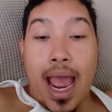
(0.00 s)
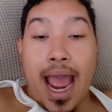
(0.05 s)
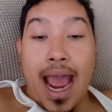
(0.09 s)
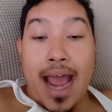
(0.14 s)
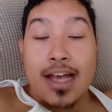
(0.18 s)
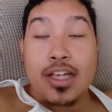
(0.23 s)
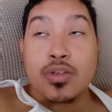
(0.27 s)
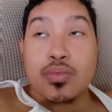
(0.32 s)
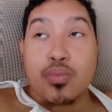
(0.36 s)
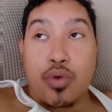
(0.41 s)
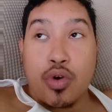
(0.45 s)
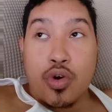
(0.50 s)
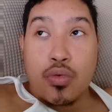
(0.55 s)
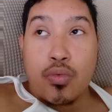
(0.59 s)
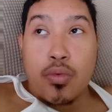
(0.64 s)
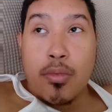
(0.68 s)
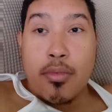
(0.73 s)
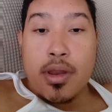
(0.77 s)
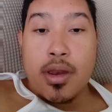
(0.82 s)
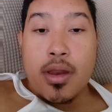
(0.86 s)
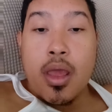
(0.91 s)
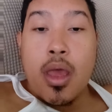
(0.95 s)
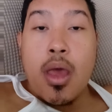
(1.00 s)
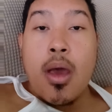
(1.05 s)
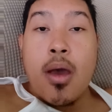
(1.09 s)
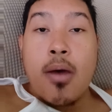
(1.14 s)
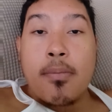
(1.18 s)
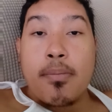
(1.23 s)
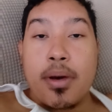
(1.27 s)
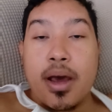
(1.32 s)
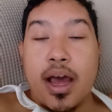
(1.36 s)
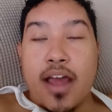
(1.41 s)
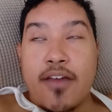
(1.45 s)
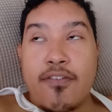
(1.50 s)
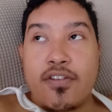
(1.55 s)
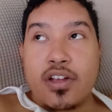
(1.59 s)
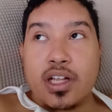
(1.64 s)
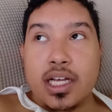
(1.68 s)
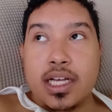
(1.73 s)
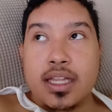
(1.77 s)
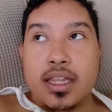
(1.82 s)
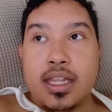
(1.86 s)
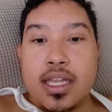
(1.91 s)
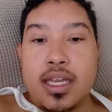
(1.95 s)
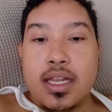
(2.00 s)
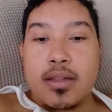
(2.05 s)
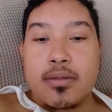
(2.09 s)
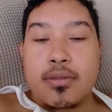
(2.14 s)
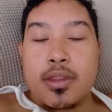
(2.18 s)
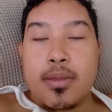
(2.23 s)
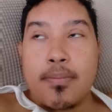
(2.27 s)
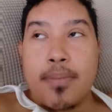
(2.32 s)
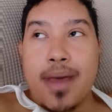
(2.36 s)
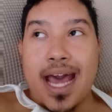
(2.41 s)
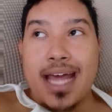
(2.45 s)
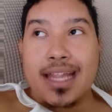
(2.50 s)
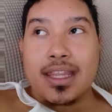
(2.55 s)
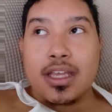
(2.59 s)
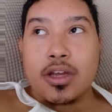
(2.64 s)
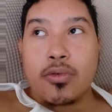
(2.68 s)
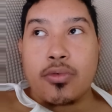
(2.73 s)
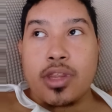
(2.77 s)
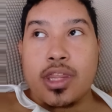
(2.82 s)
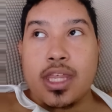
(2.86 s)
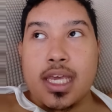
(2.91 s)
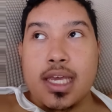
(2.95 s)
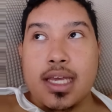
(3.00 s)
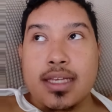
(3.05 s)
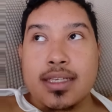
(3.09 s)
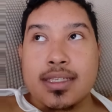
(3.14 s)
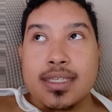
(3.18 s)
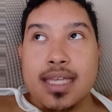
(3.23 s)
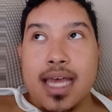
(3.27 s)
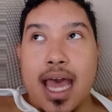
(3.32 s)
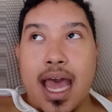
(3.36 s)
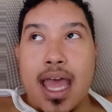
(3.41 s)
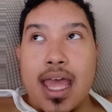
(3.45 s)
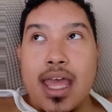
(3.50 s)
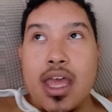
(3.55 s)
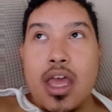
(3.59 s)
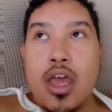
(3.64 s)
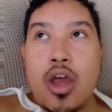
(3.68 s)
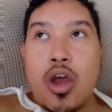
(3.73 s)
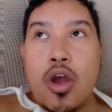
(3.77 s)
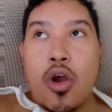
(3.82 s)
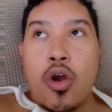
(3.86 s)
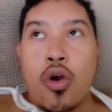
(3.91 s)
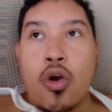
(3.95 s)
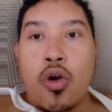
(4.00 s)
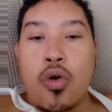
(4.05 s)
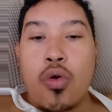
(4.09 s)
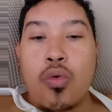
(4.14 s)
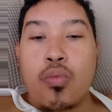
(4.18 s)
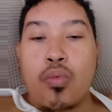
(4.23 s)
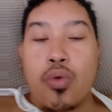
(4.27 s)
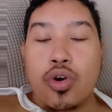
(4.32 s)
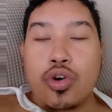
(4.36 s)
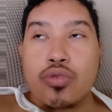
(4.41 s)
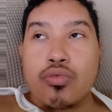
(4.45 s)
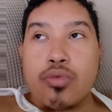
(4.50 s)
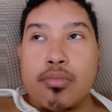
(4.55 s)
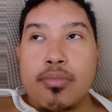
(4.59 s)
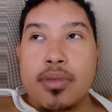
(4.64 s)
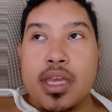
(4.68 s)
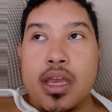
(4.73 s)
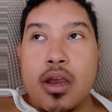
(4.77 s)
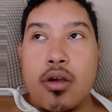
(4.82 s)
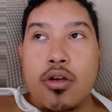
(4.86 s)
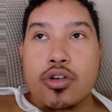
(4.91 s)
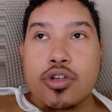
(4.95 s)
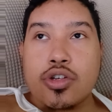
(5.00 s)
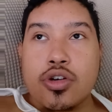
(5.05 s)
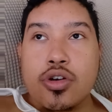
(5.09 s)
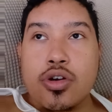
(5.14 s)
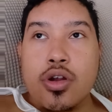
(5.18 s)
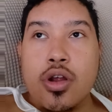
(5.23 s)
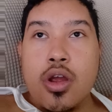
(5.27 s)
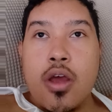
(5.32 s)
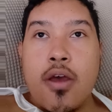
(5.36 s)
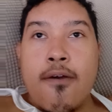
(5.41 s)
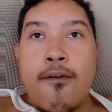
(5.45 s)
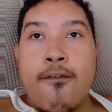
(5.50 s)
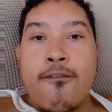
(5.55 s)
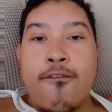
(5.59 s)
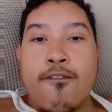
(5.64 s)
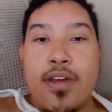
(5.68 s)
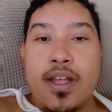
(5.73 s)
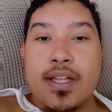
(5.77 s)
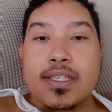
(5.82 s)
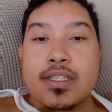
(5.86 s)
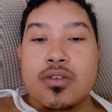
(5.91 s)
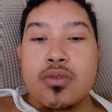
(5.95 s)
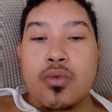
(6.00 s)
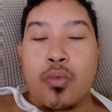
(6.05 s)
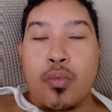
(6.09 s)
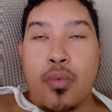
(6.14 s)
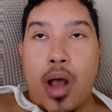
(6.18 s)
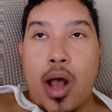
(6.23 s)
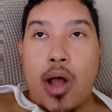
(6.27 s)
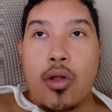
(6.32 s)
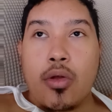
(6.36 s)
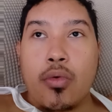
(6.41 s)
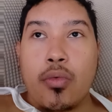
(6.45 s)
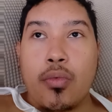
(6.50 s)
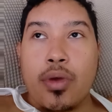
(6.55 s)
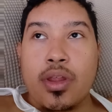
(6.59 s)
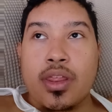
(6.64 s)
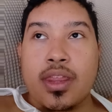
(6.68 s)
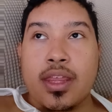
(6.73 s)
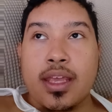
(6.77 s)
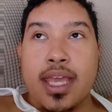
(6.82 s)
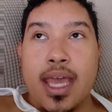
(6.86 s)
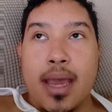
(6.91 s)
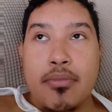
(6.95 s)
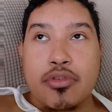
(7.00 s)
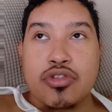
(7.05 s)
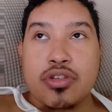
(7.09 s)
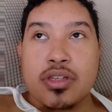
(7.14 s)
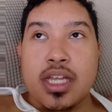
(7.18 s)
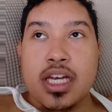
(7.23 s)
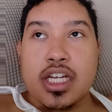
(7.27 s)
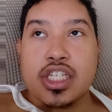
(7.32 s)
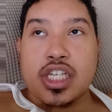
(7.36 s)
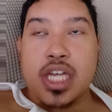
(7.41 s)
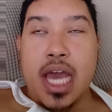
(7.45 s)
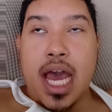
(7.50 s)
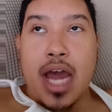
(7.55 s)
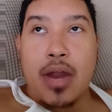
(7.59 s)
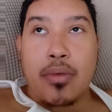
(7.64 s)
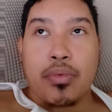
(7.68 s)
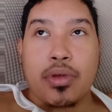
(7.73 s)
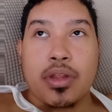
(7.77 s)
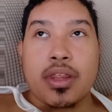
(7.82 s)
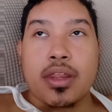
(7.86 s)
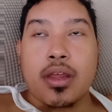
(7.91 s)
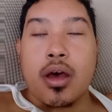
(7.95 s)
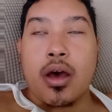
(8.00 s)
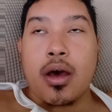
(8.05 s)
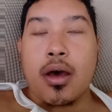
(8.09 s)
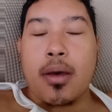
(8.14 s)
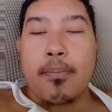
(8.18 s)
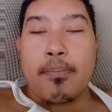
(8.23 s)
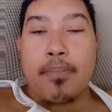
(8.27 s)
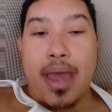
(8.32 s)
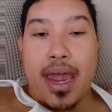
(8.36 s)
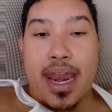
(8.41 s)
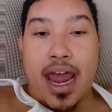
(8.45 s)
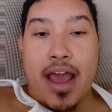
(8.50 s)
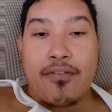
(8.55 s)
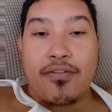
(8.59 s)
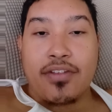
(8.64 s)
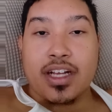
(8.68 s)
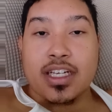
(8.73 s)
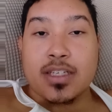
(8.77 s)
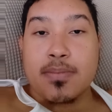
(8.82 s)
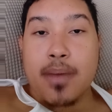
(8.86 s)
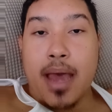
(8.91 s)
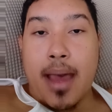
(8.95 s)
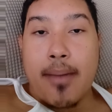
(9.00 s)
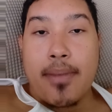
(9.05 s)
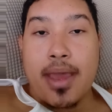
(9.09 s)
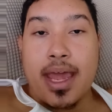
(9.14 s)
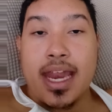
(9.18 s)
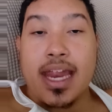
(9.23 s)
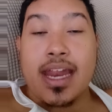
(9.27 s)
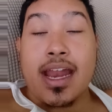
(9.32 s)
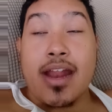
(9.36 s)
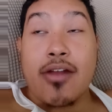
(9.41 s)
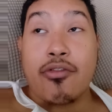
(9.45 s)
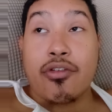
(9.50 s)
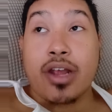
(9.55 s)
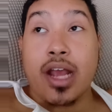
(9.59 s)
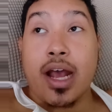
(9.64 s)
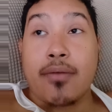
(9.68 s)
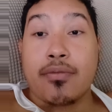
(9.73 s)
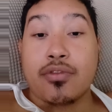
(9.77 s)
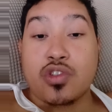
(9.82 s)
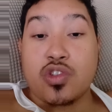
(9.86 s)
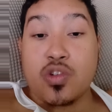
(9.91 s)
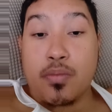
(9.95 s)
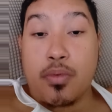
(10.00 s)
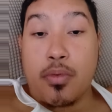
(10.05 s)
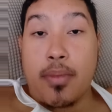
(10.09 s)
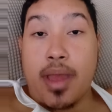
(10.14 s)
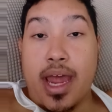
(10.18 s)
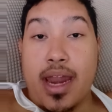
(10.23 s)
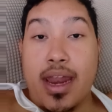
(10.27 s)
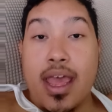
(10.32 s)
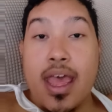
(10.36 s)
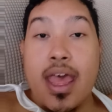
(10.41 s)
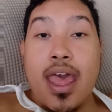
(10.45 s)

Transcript: as Wonder Woman, but I feel like the the bad thing with it is that her Wonder Woman character fits well with the chemistry that she had with uh, Ben Affleck's Batman and Henry Cavill's Superman.